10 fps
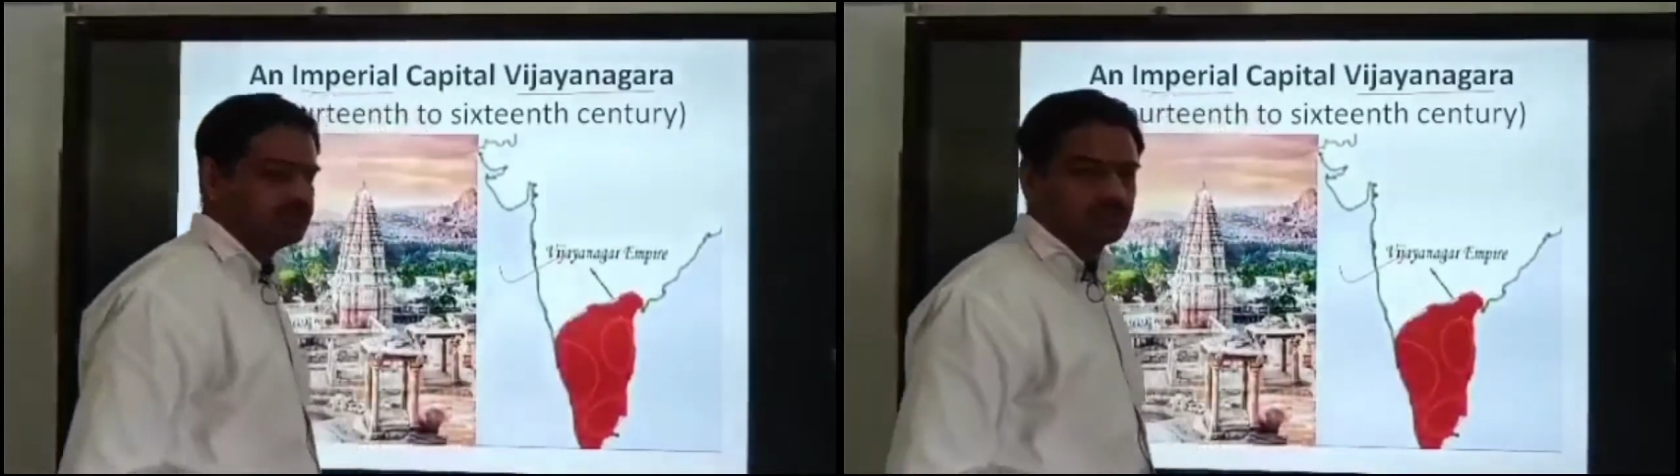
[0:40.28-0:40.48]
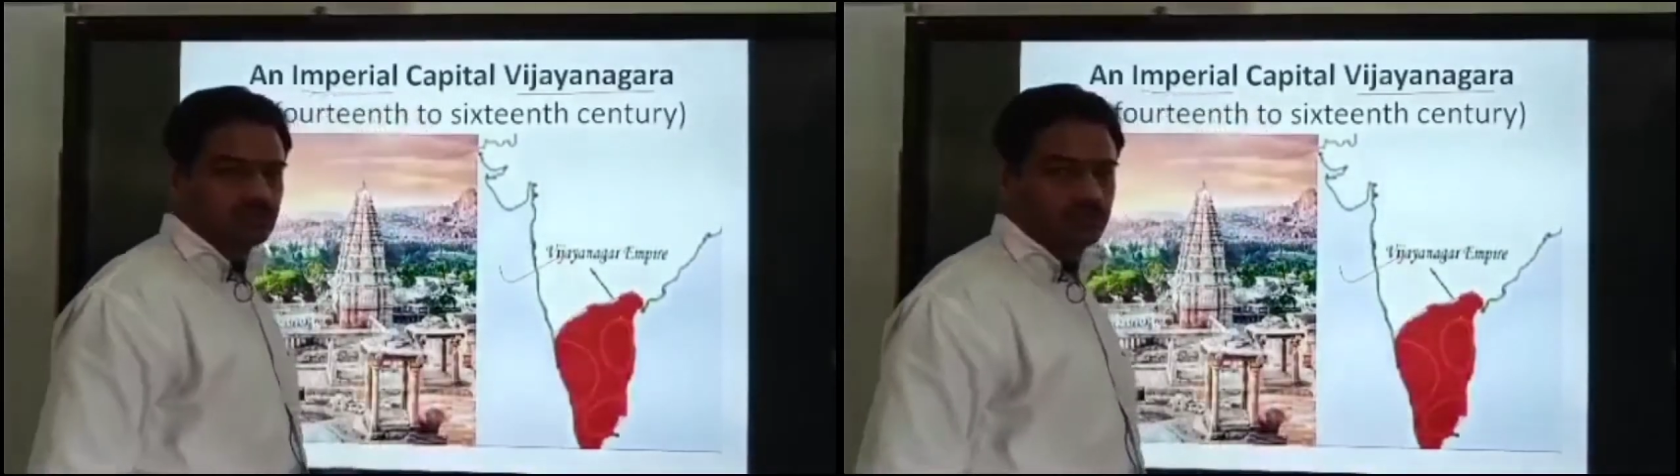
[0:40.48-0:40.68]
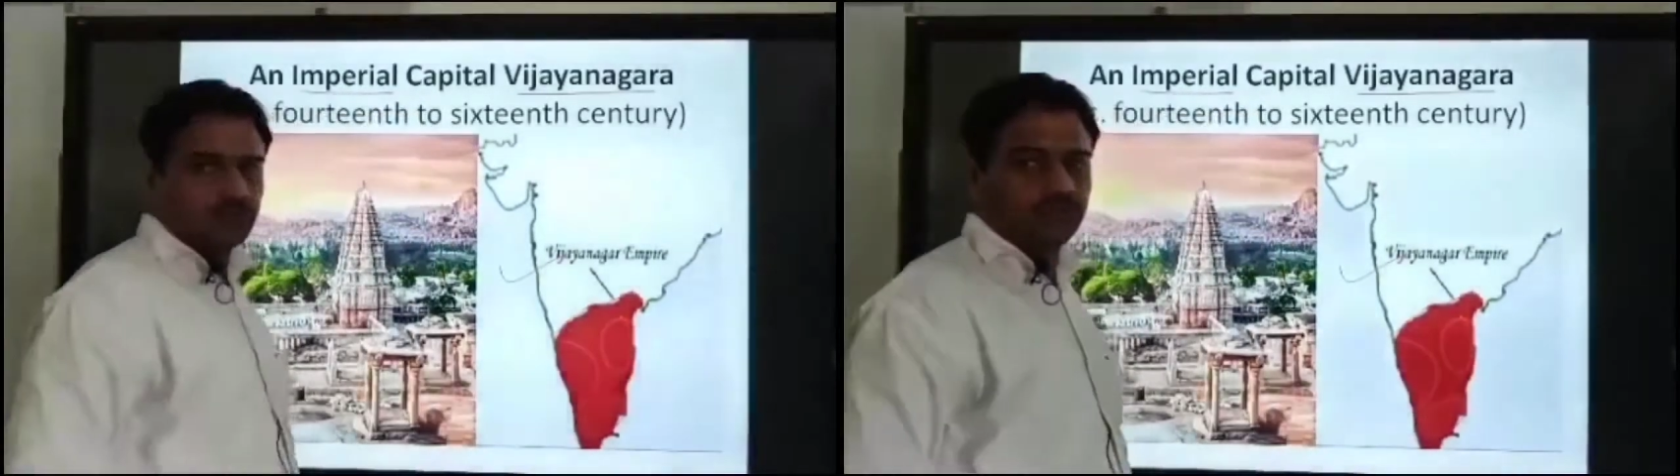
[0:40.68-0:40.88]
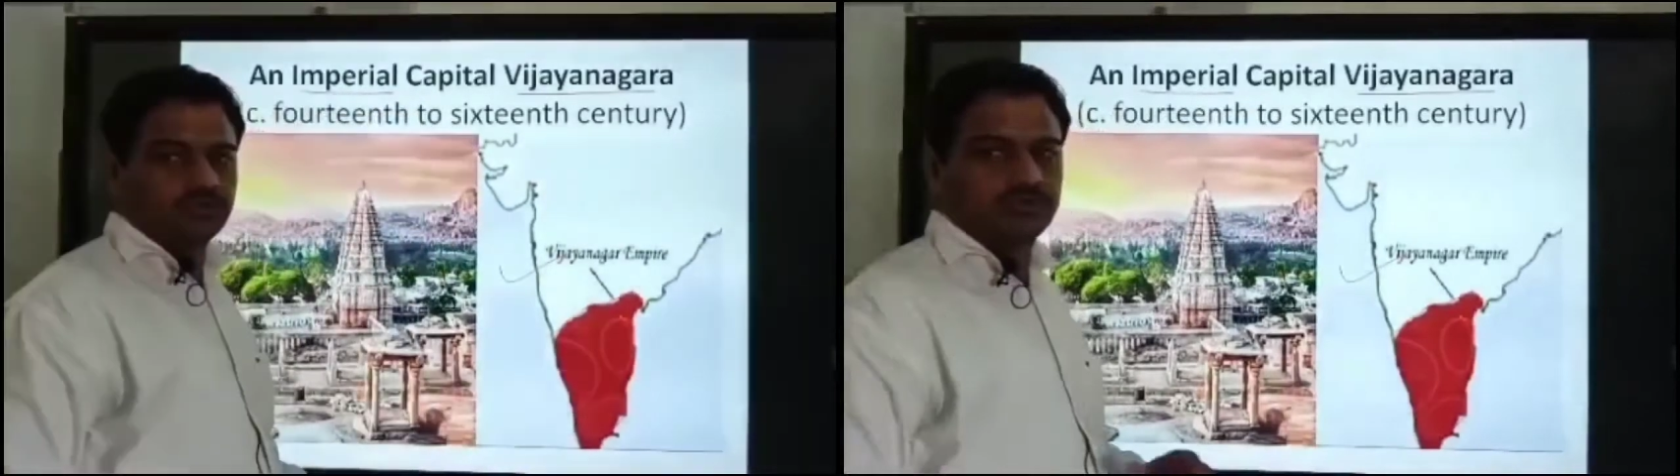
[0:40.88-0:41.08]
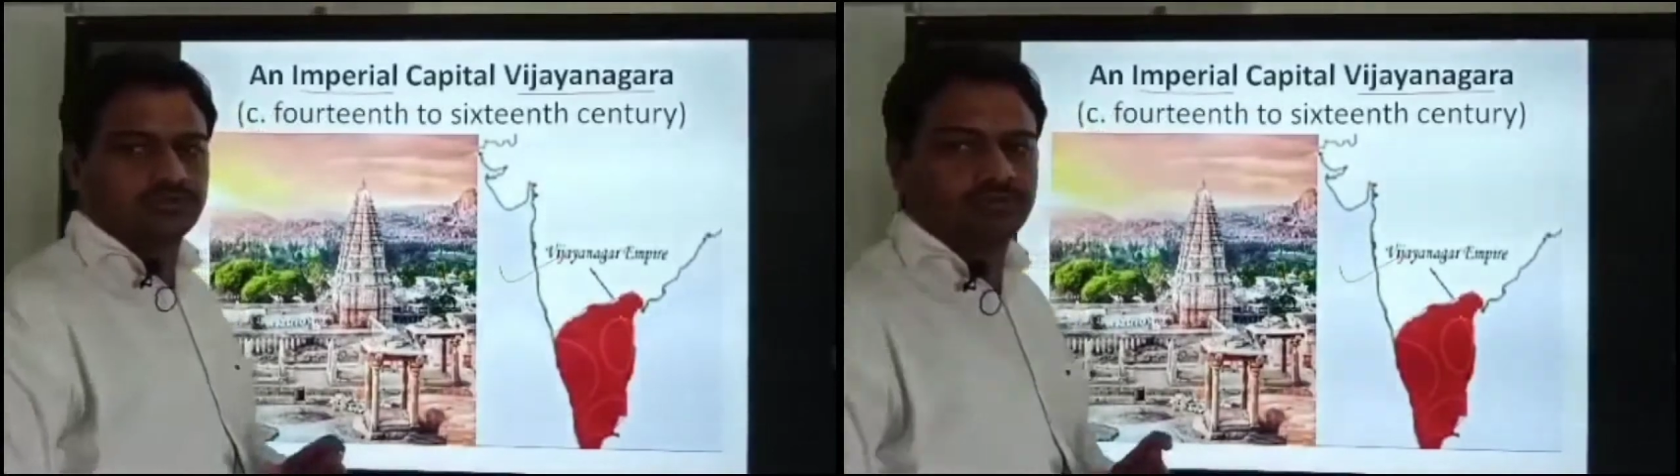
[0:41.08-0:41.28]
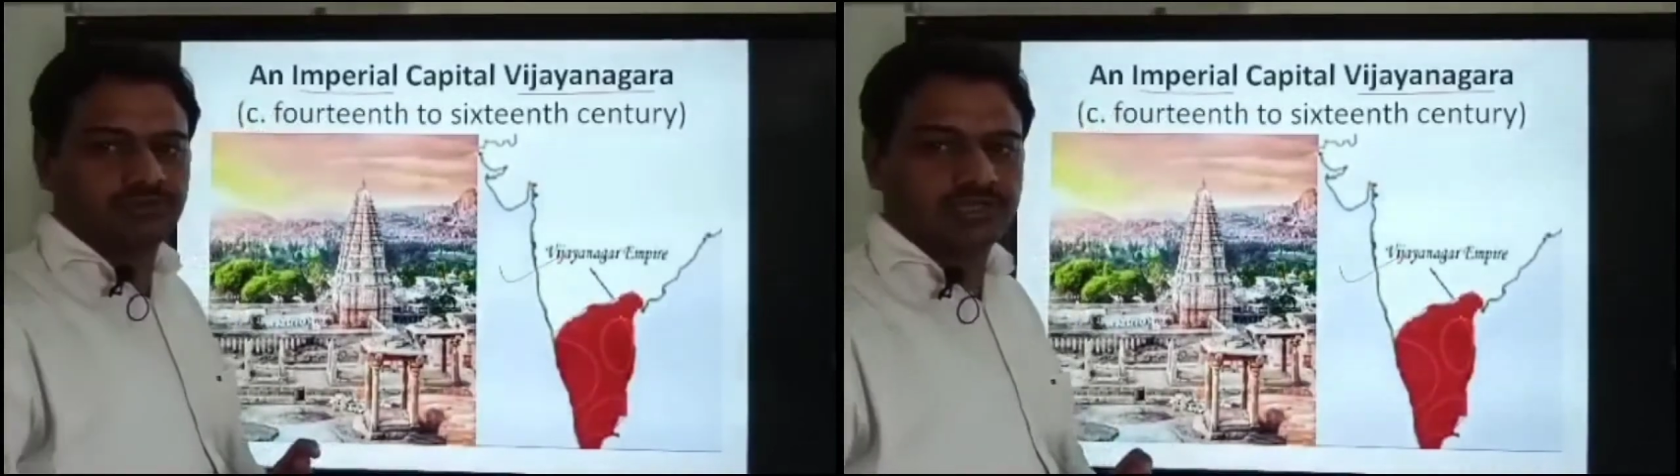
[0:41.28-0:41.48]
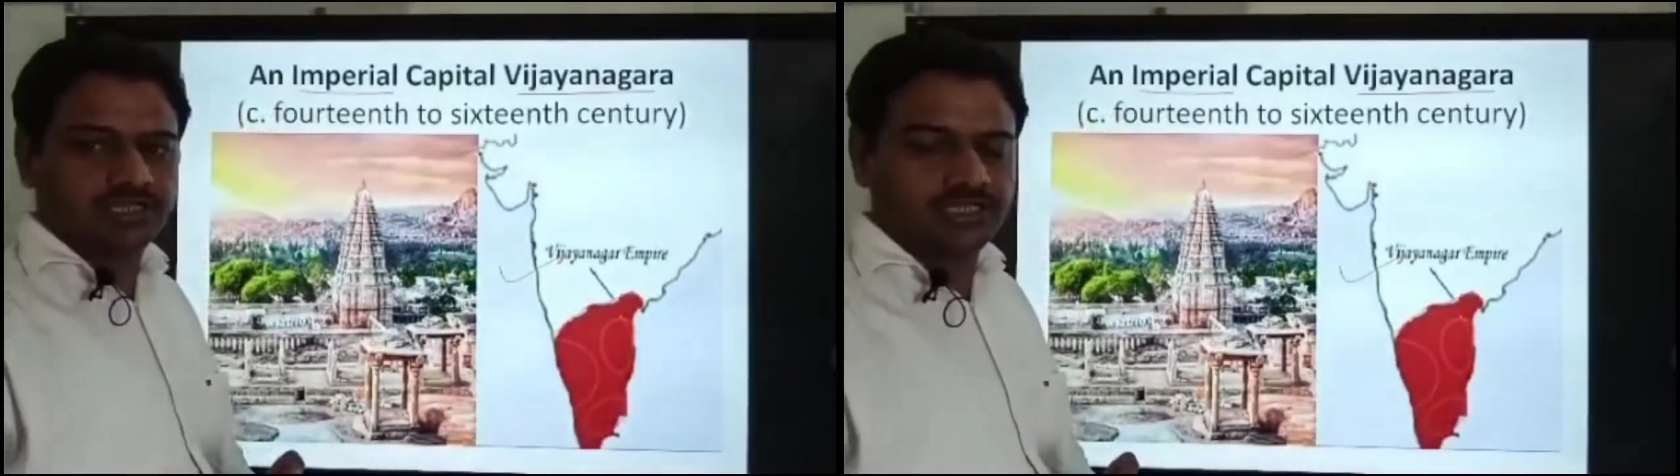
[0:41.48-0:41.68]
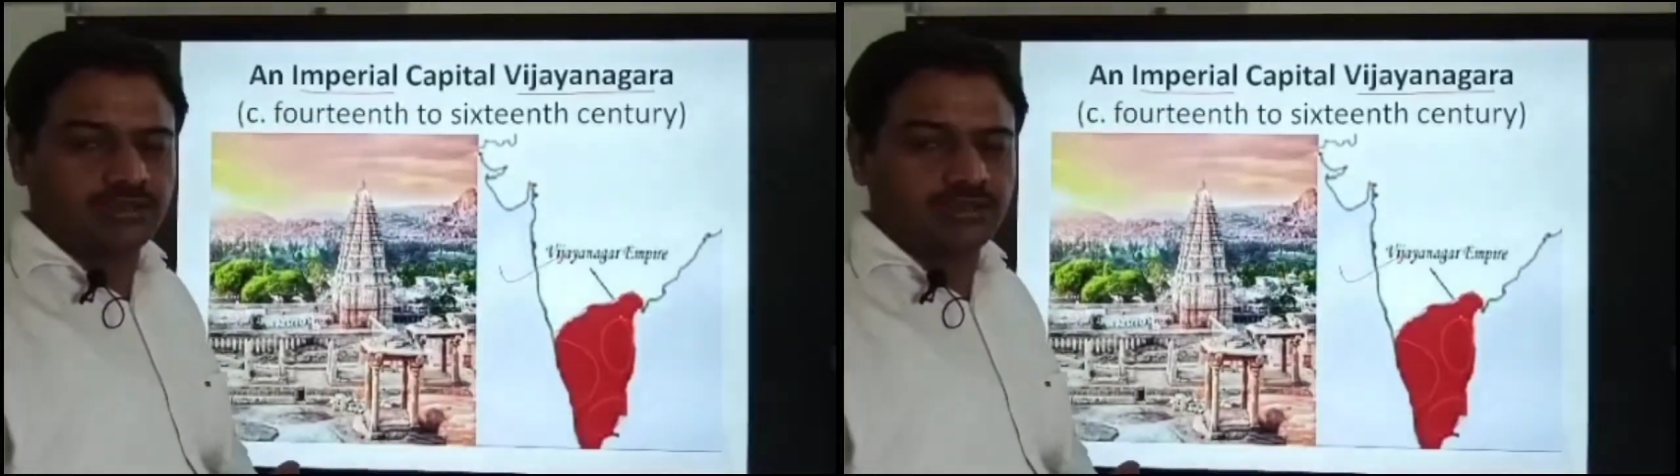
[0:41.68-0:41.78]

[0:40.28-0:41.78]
So we will read